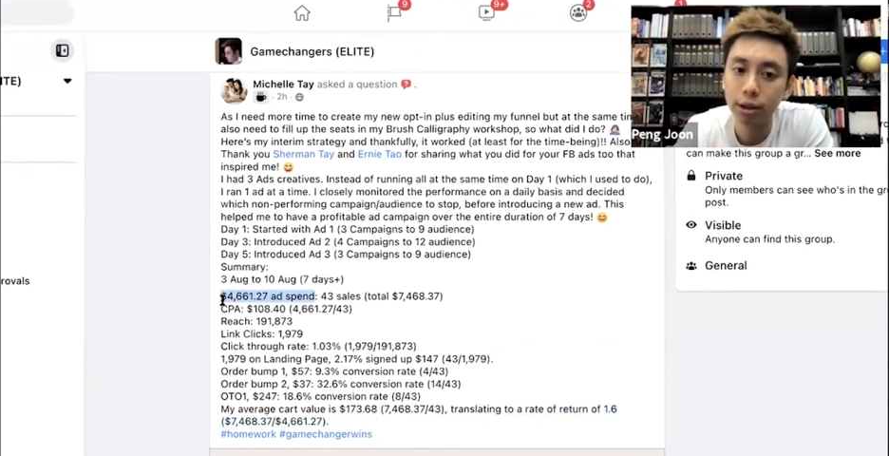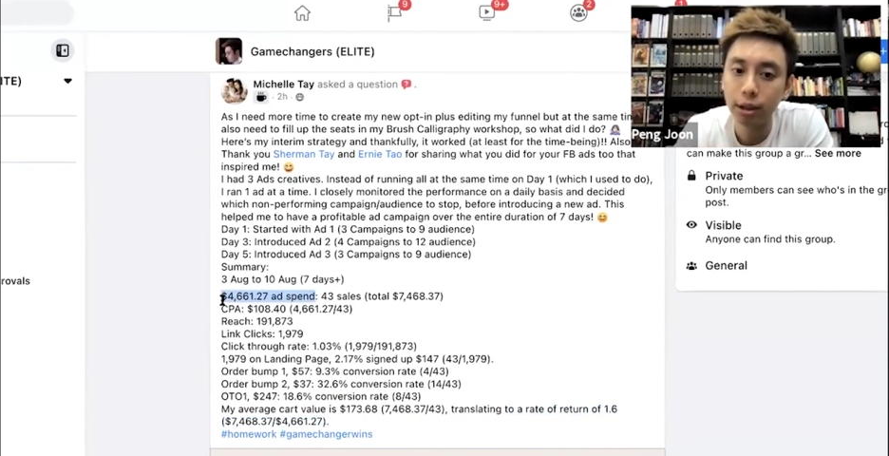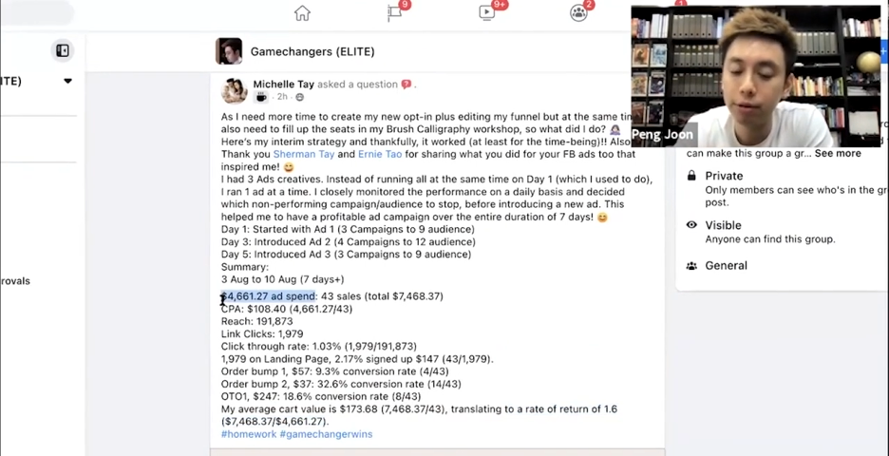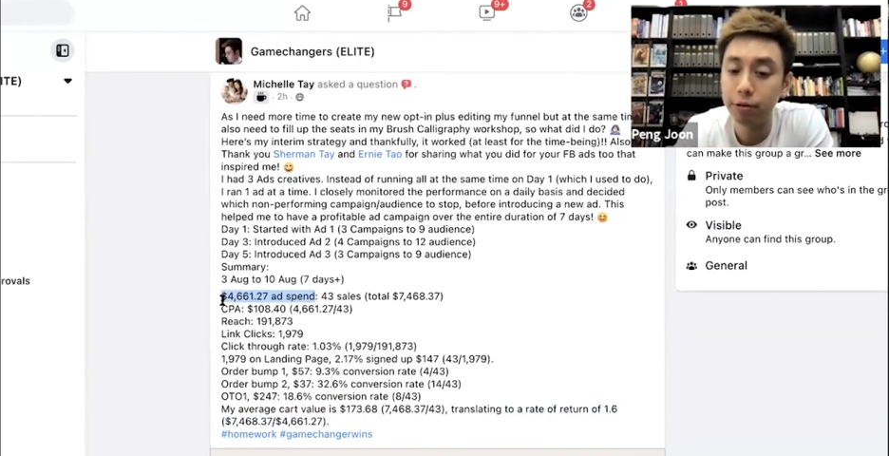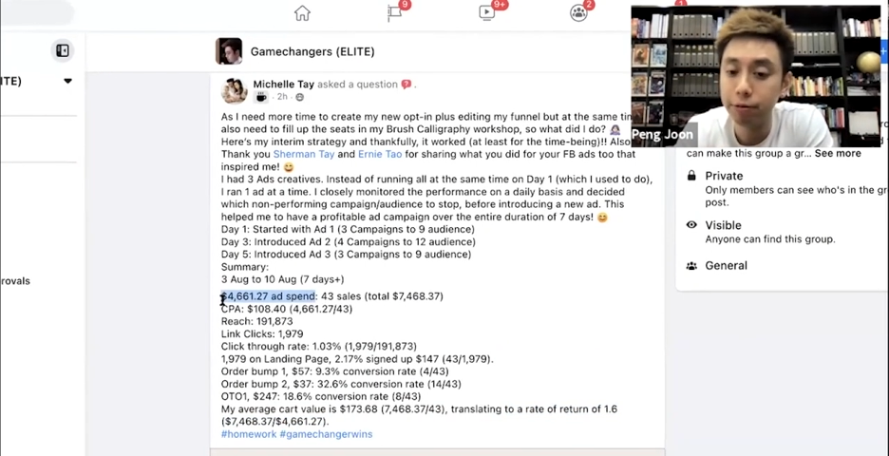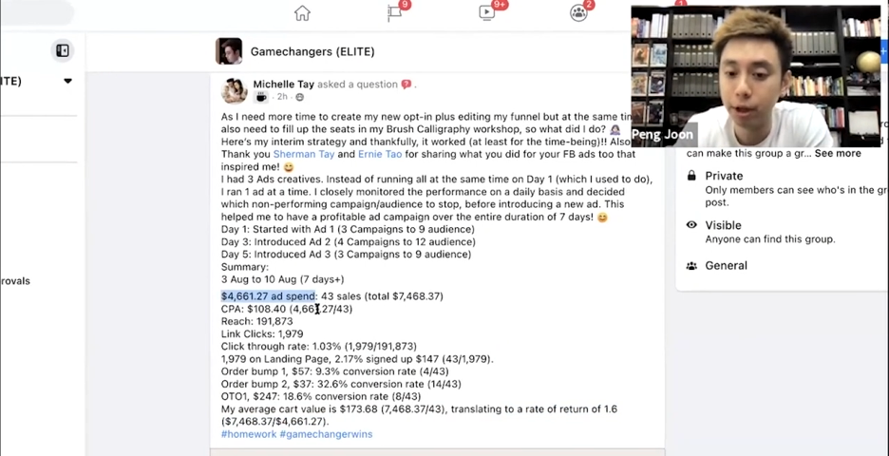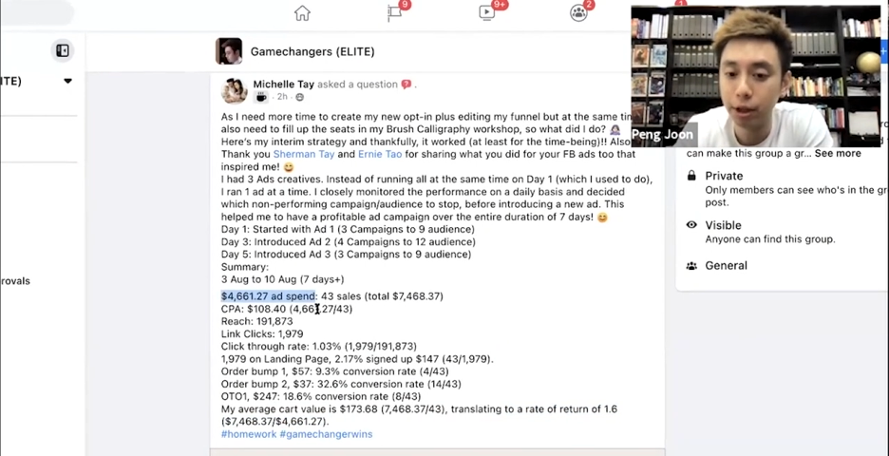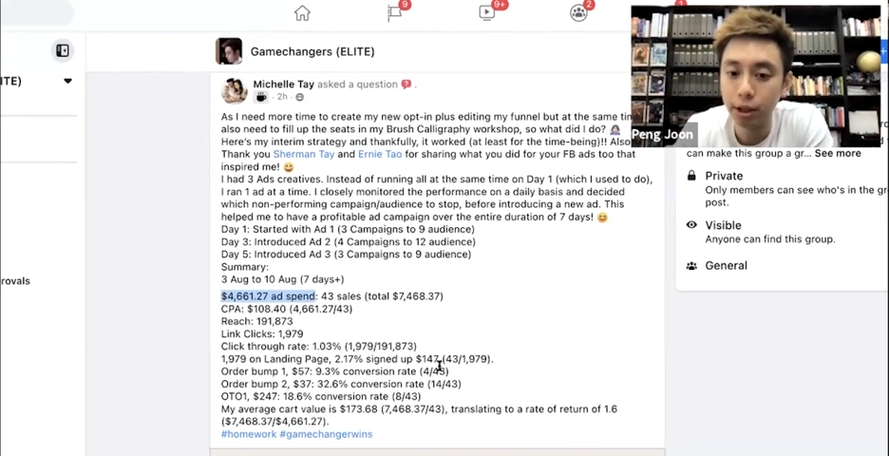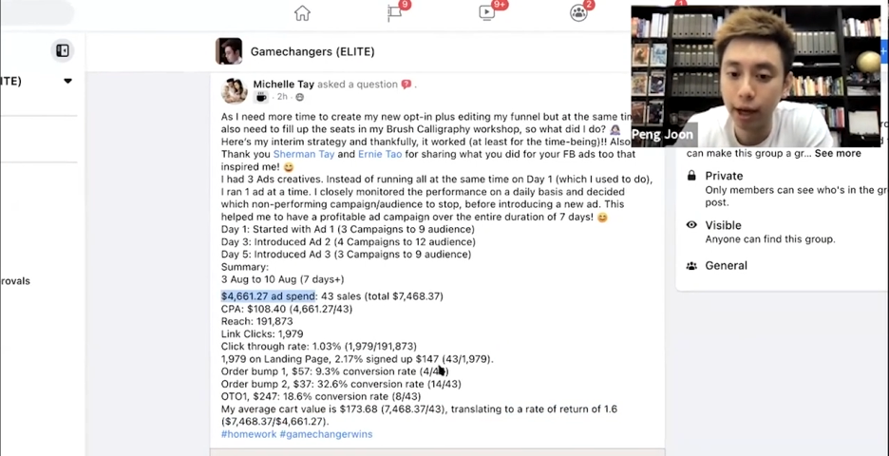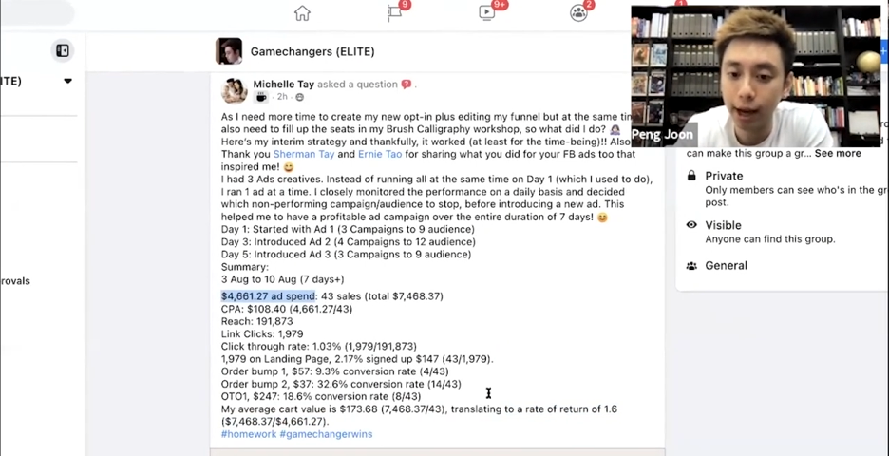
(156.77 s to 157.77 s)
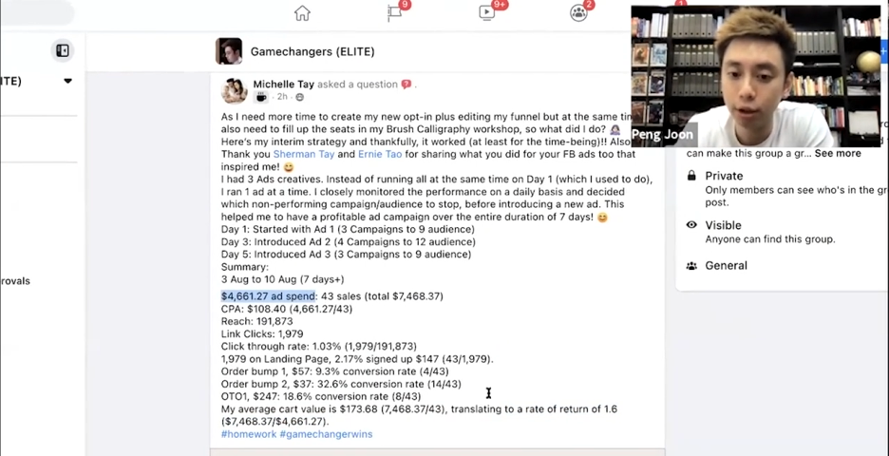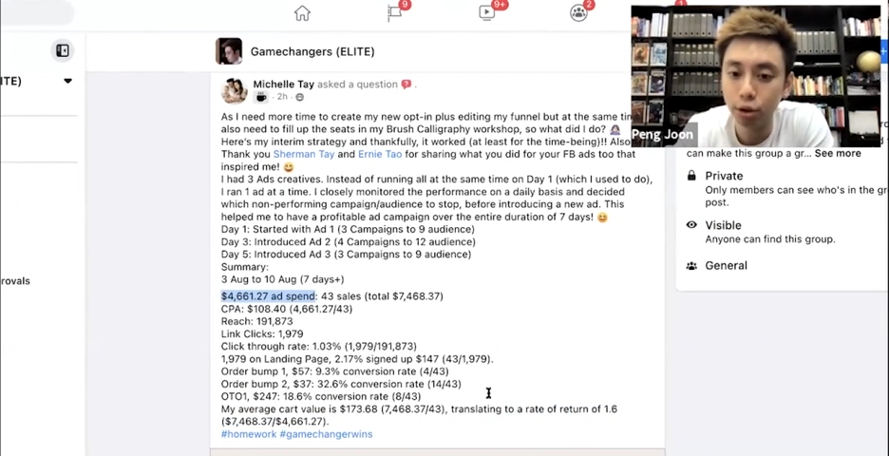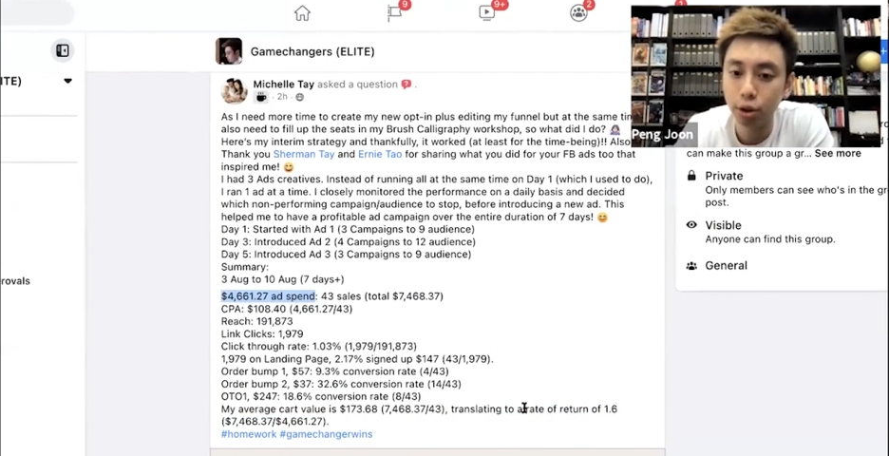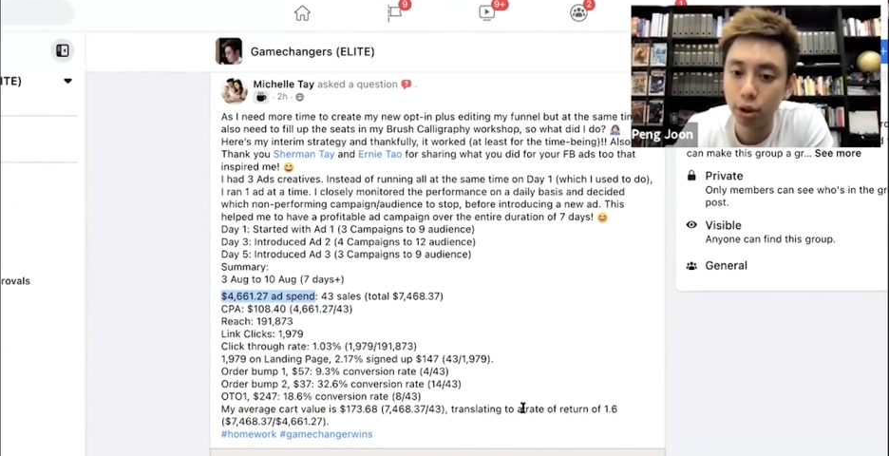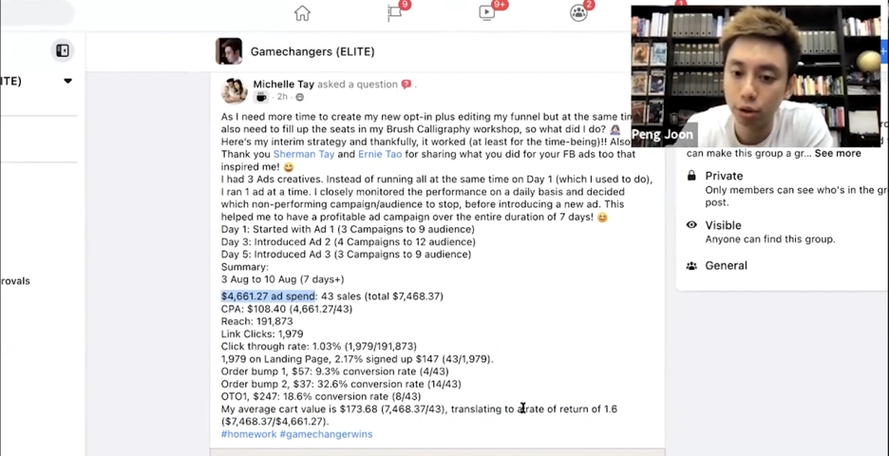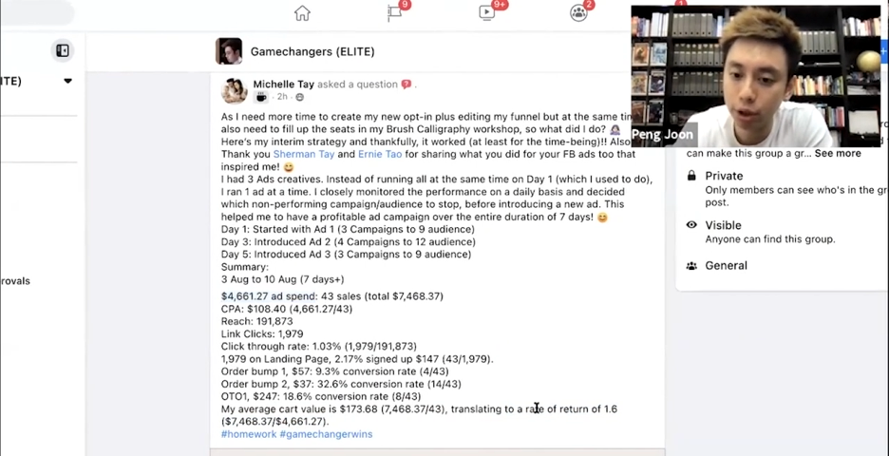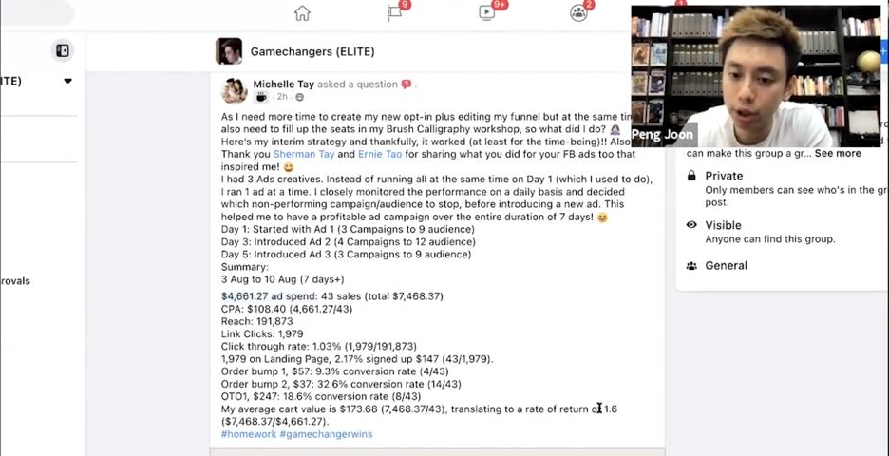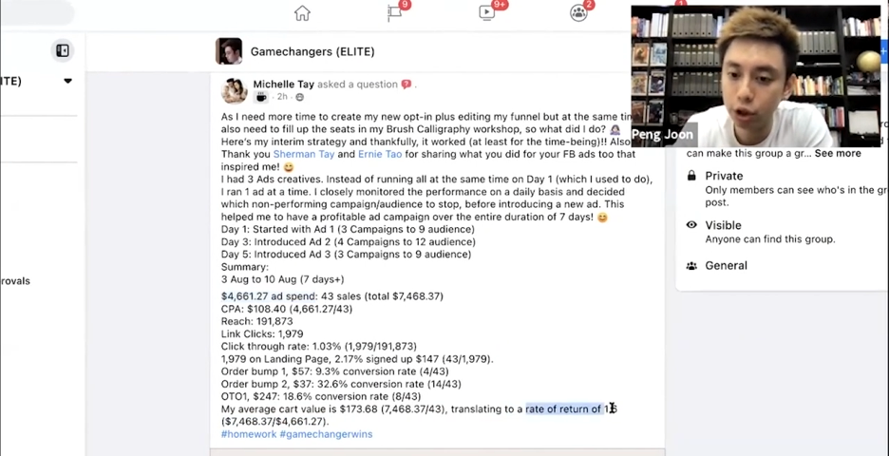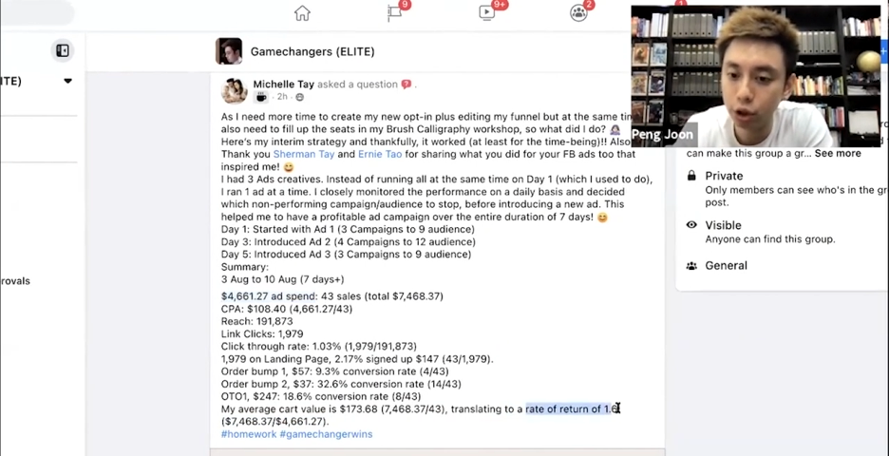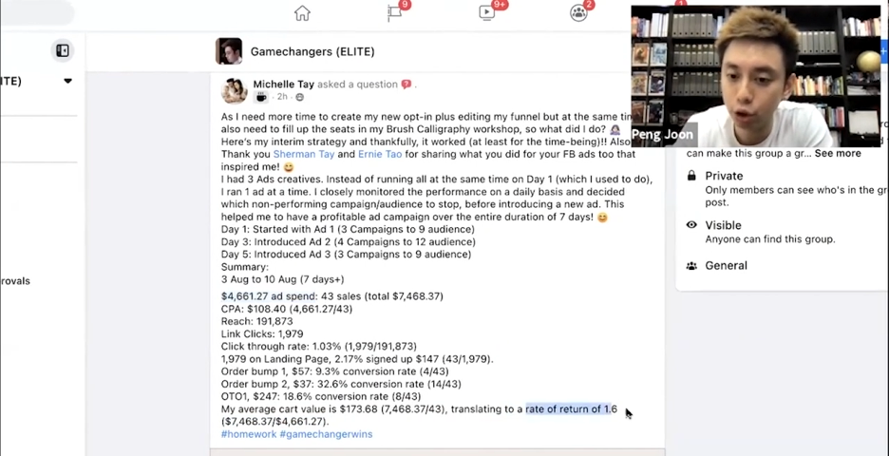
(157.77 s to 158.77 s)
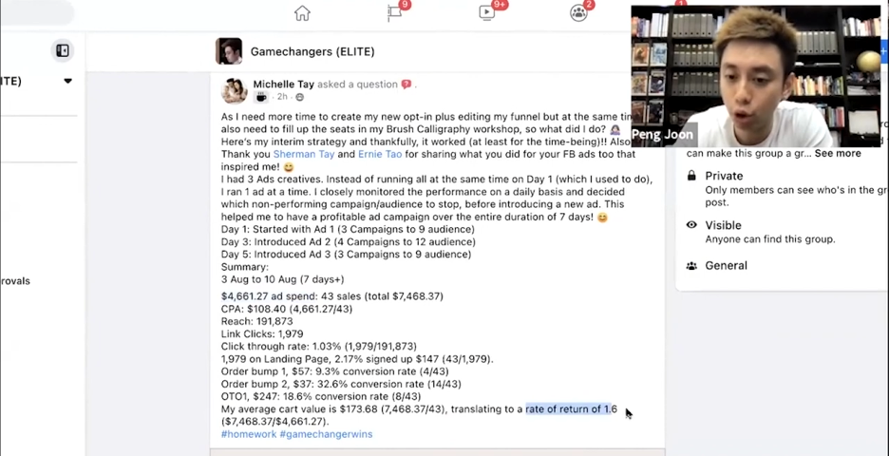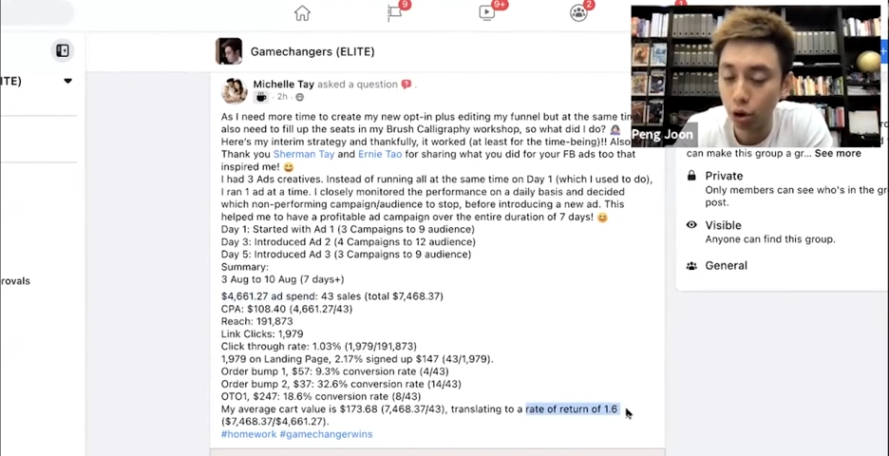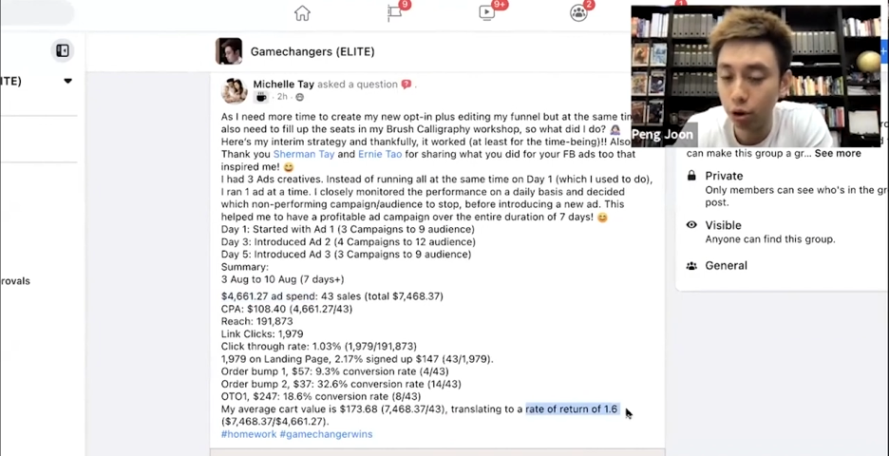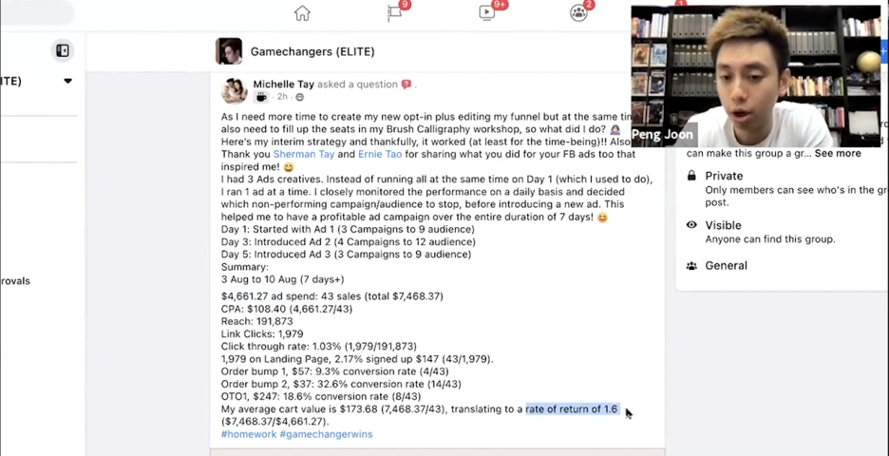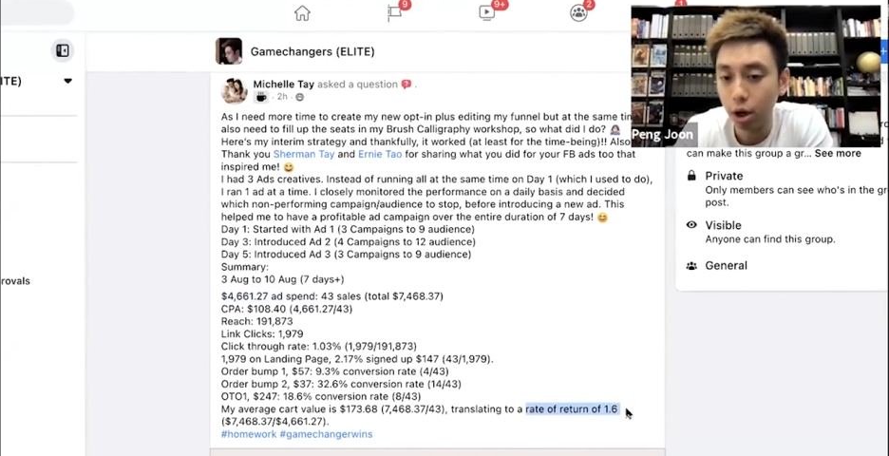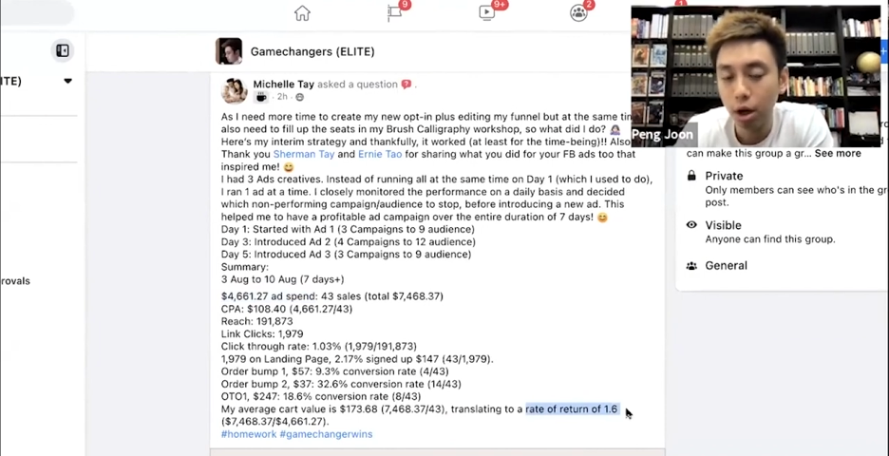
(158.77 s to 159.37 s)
even further and to increase your